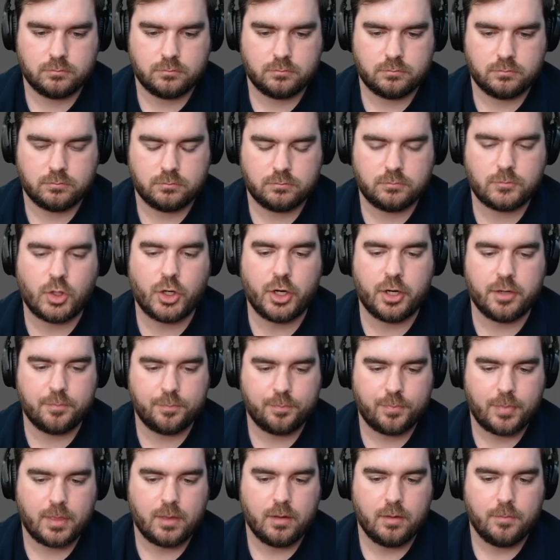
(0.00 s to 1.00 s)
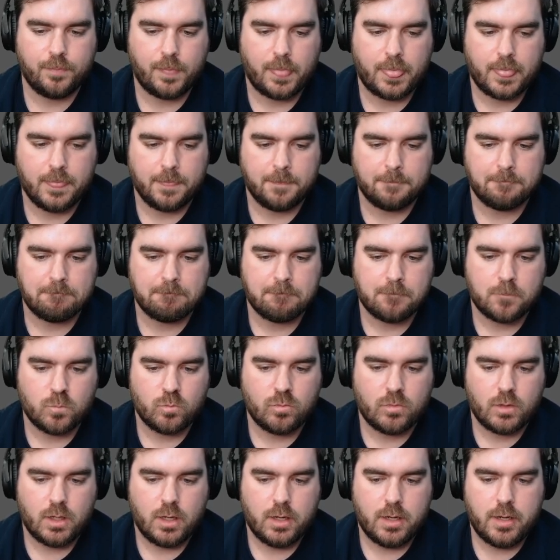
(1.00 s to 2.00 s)
Okay.
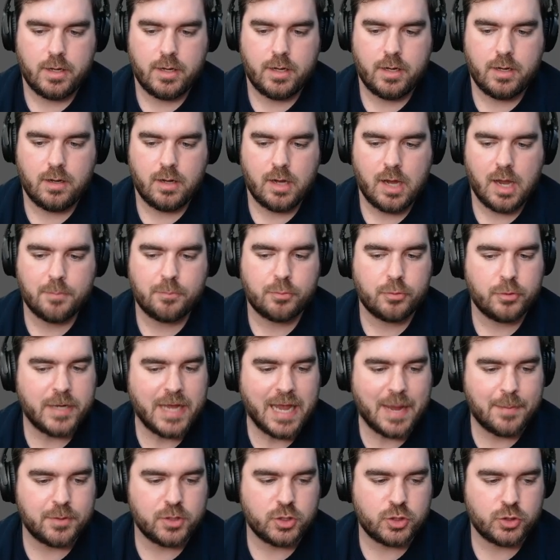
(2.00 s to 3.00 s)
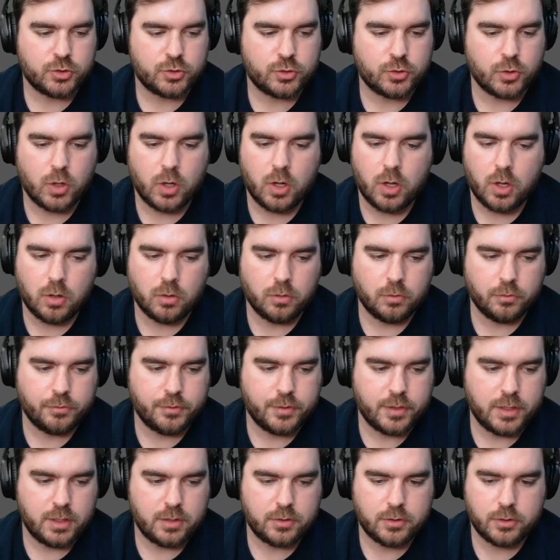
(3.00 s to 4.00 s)
I'm pretty happy just to hold
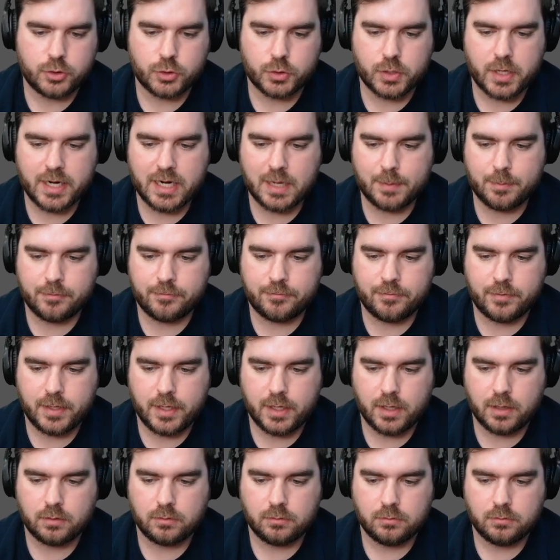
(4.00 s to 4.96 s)
the Dried Arbor for now.